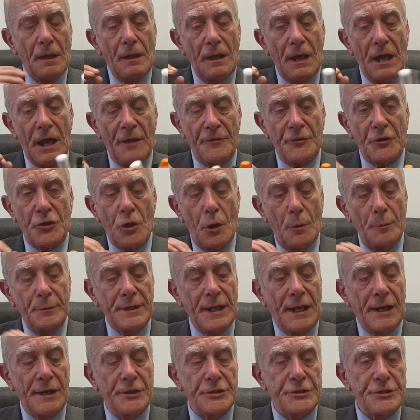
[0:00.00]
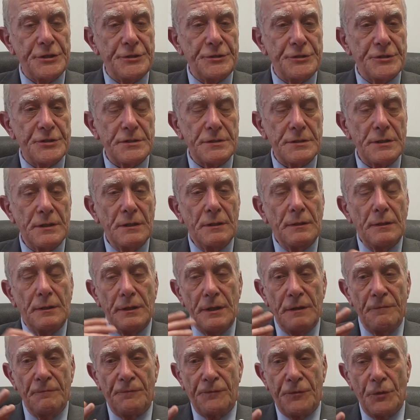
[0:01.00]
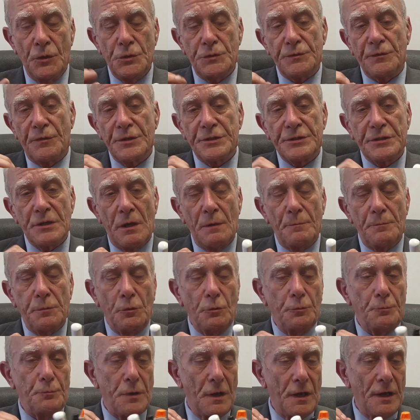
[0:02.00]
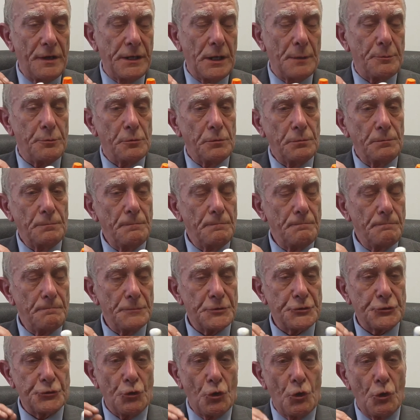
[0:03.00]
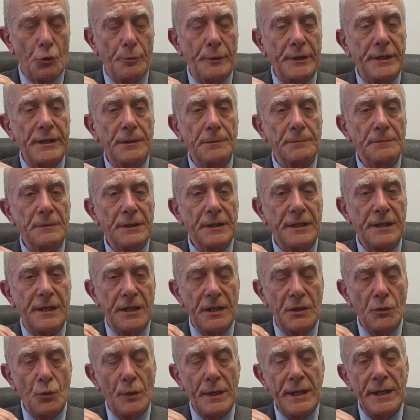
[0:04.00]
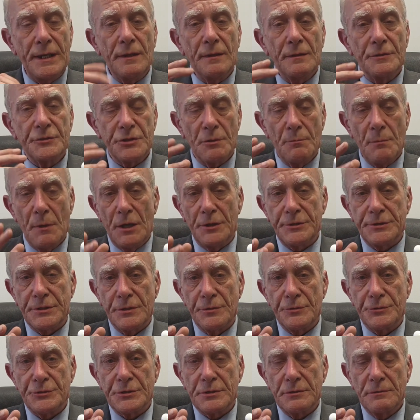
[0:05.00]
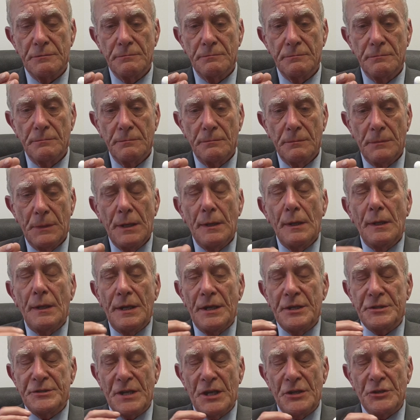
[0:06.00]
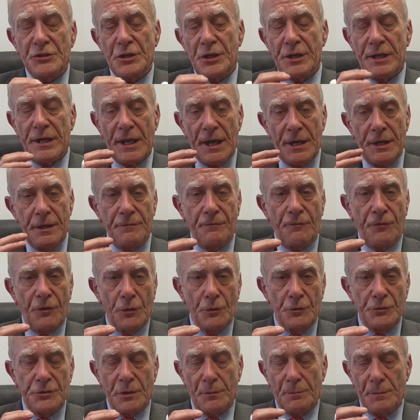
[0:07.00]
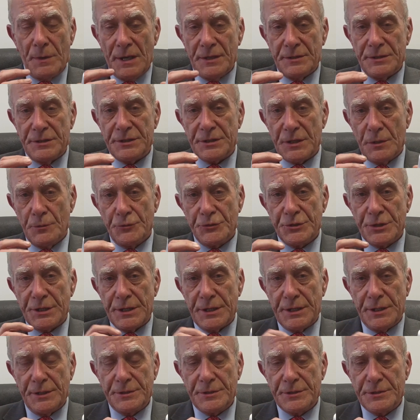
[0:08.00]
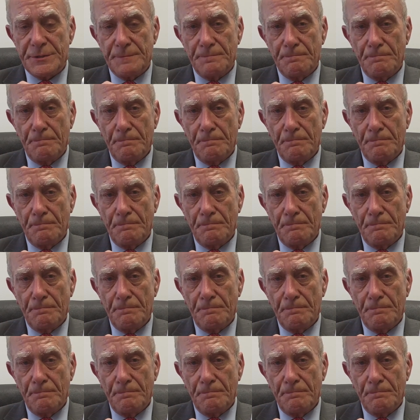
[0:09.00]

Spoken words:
Other common allergens in fruits, for example, pineapple, strawberry, kiwi, tomatoes. Essentially any fruit that bears its own seeds.